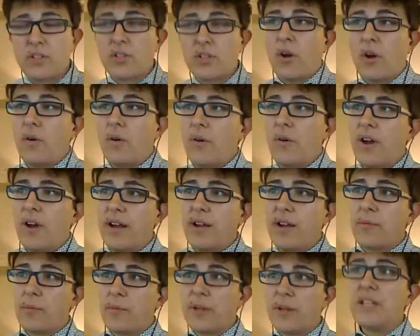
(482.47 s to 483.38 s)
So
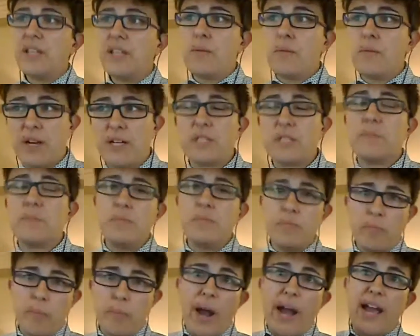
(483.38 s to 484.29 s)
it really was
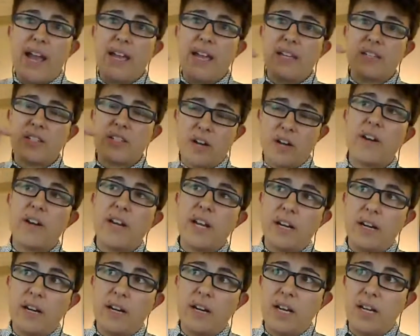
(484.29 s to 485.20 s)
by
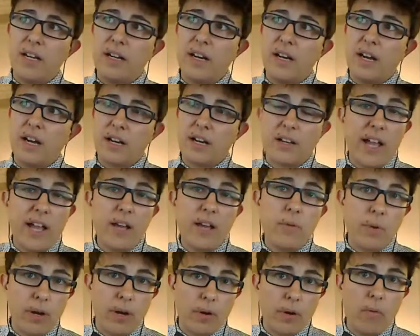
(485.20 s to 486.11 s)
starting in
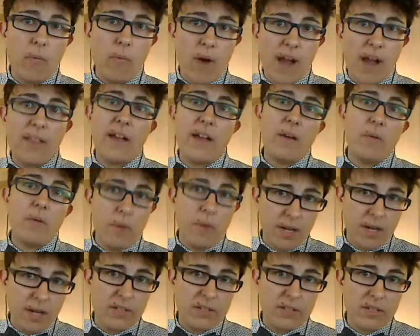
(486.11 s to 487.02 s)
client work while I
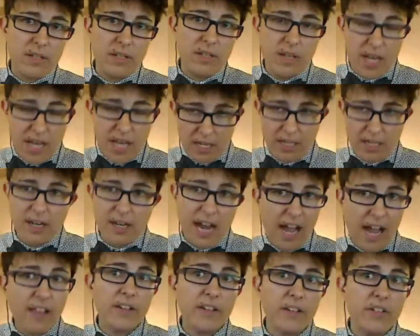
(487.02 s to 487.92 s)
was in
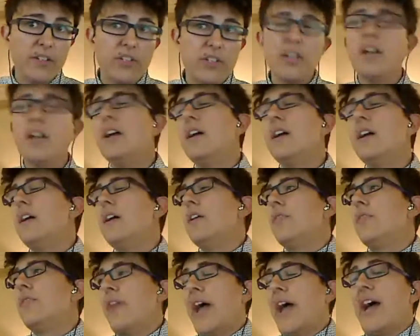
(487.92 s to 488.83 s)
college
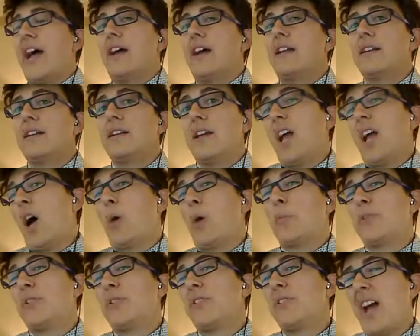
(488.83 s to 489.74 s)
that
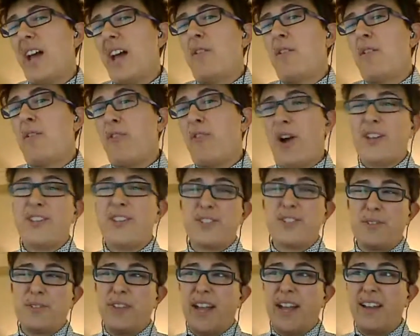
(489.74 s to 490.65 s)
helped kind of
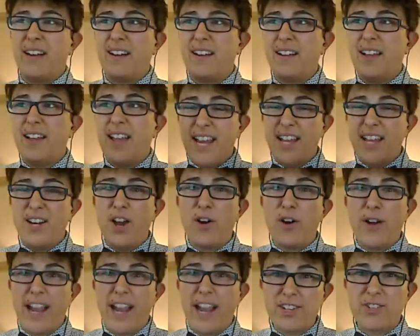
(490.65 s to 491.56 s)
foster that, hey,
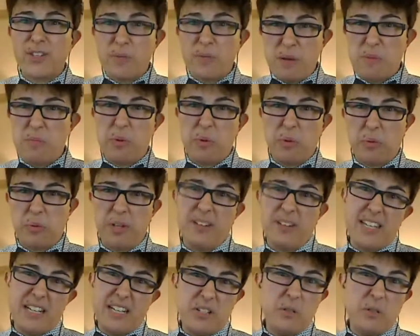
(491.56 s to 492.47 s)
no, actually people
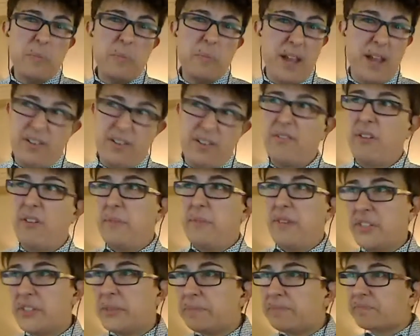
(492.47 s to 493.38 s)
really do benefit from
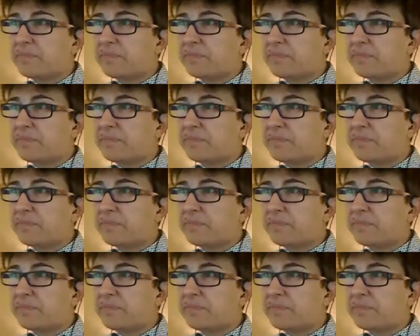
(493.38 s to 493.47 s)
this.